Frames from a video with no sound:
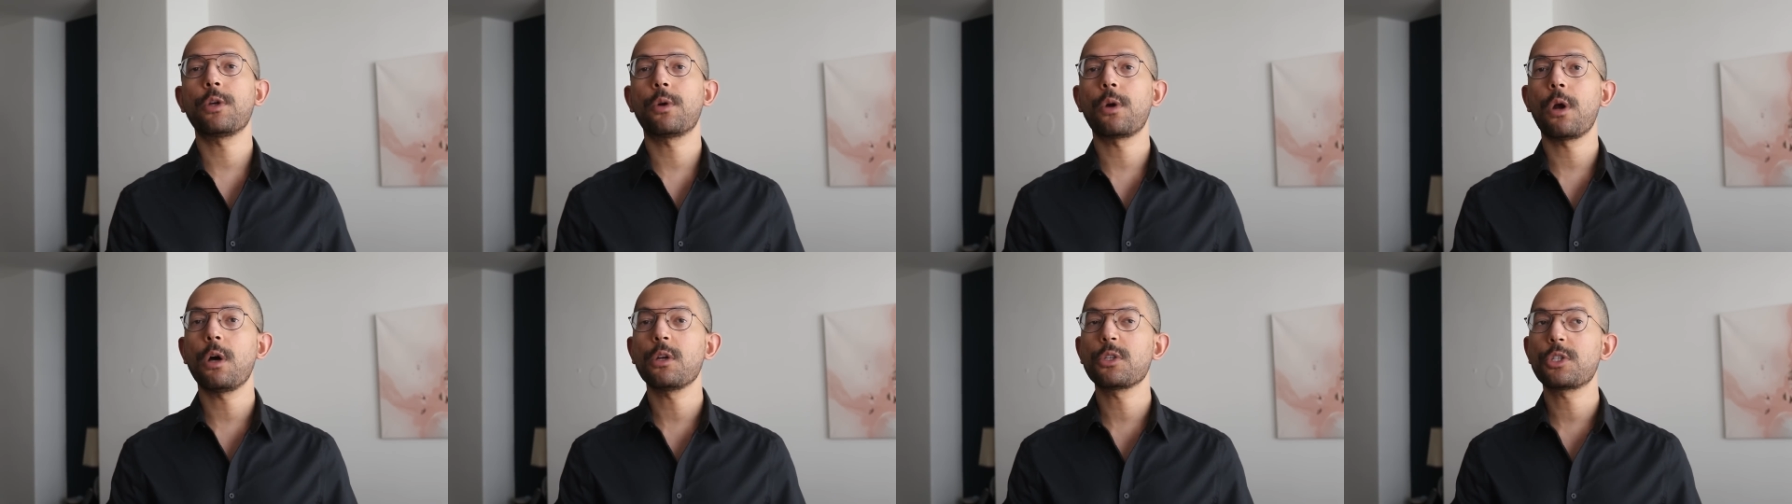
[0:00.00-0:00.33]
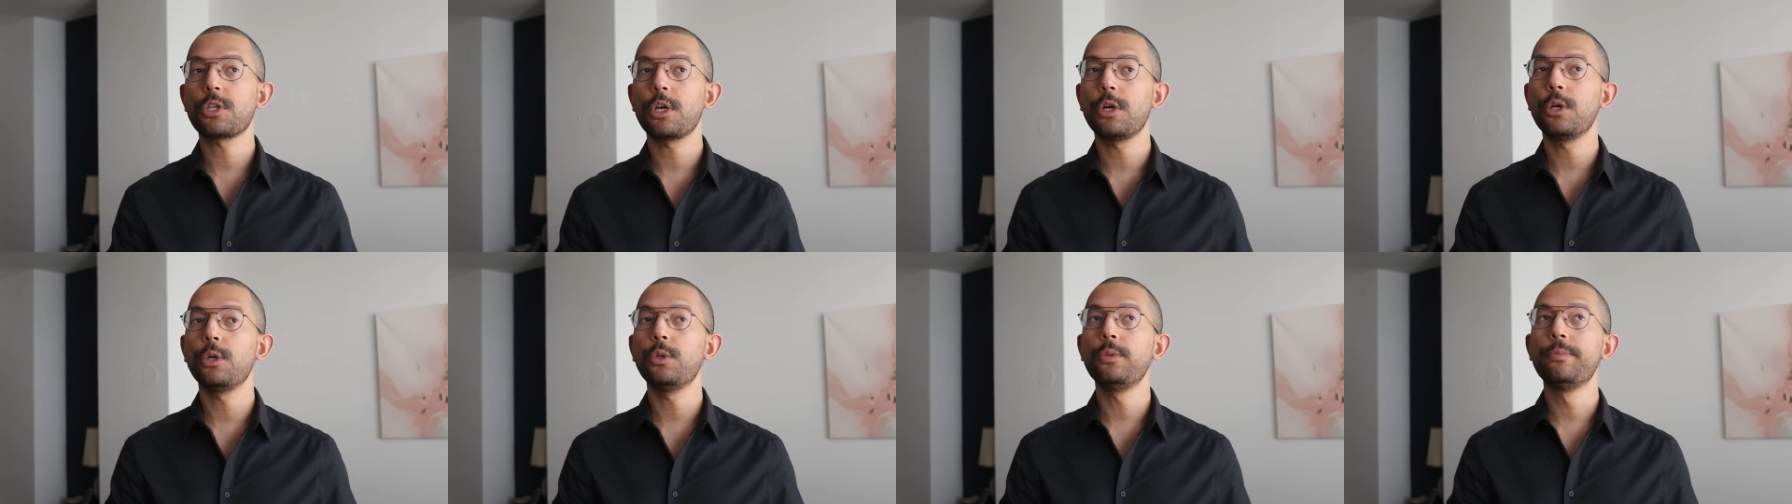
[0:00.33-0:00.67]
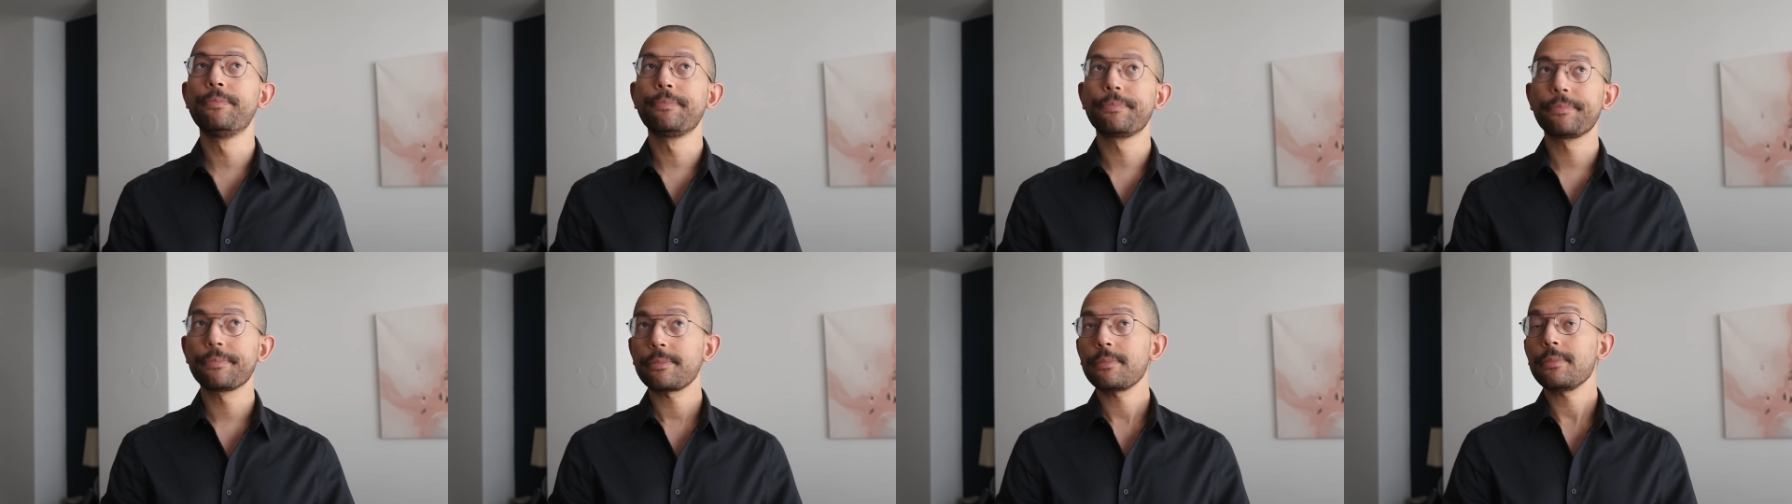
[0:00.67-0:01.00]
are
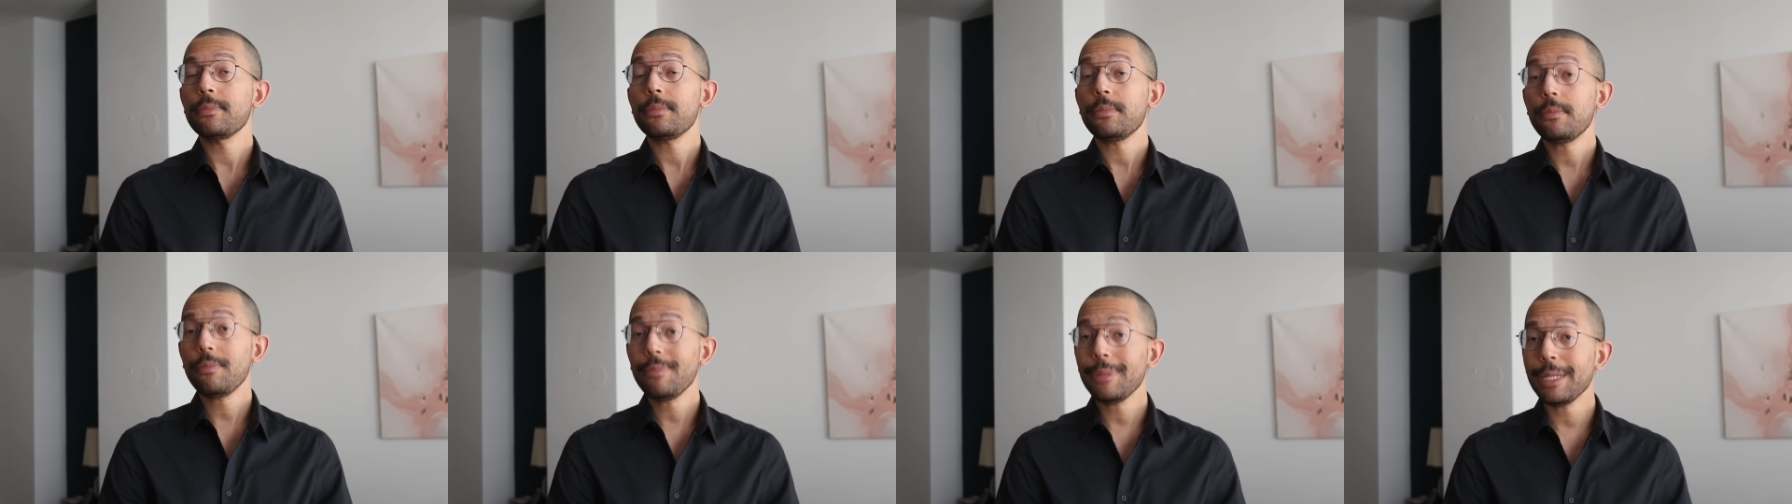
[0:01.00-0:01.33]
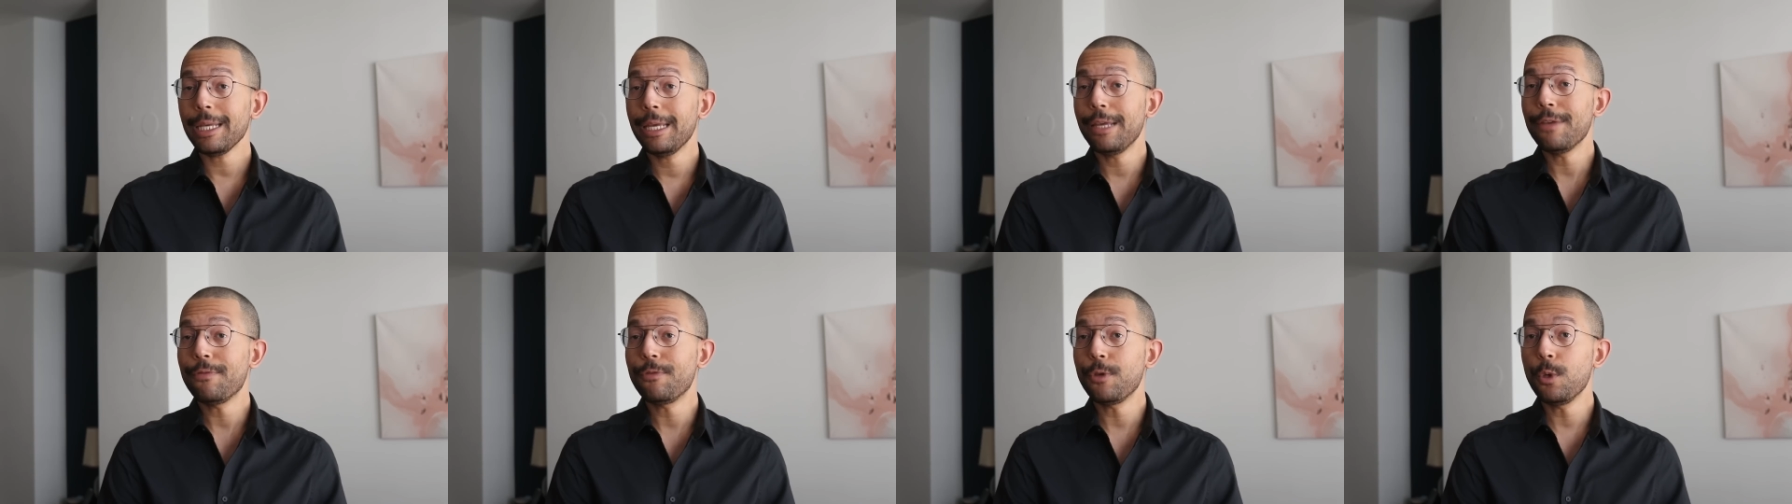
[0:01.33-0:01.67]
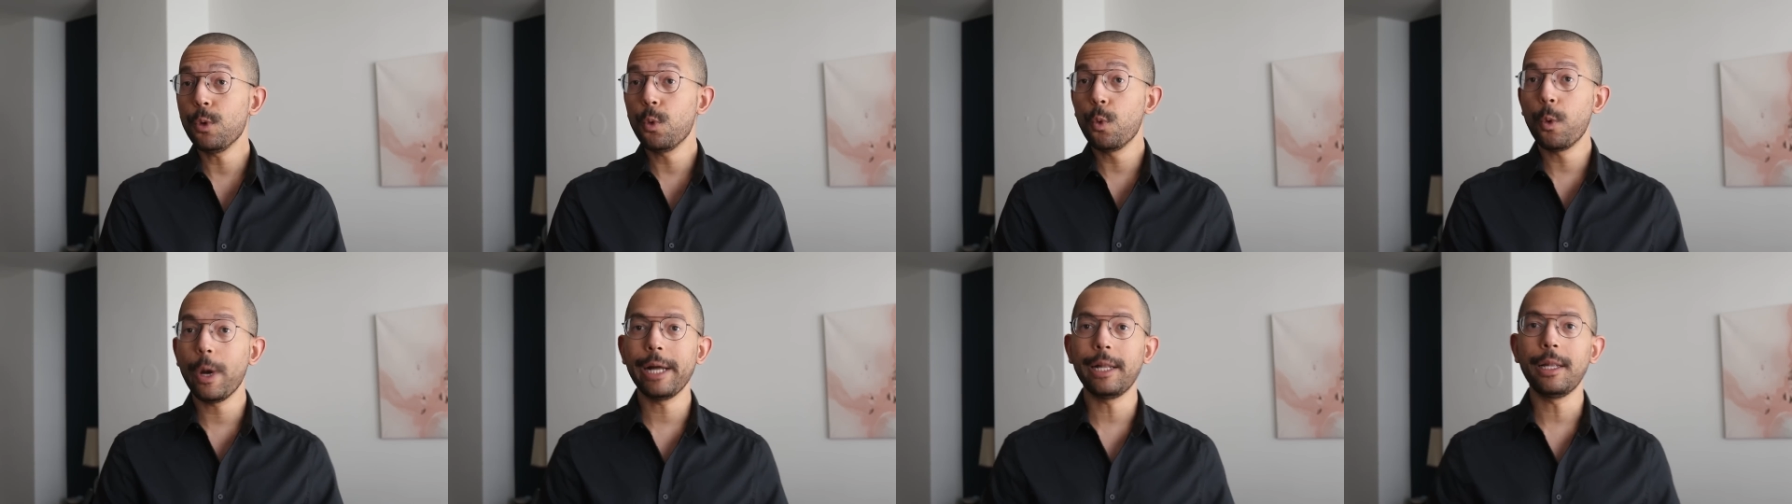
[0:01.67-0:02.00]
also, if
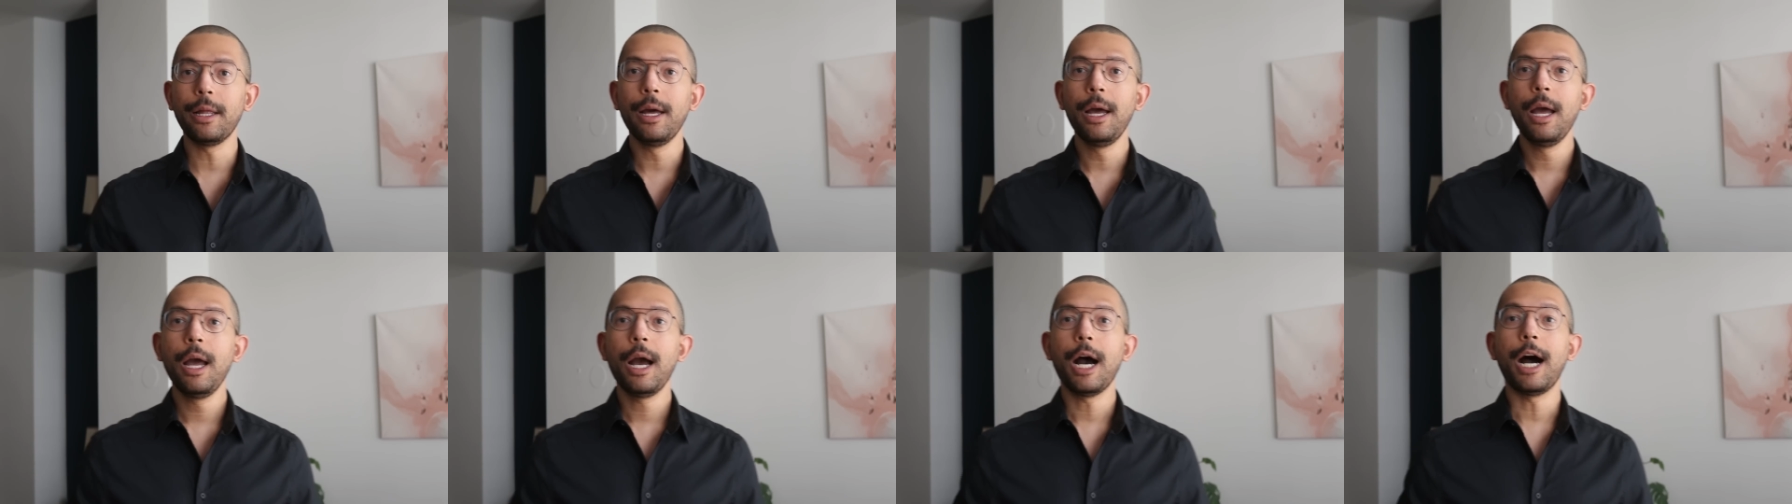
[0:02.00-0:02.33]
you will,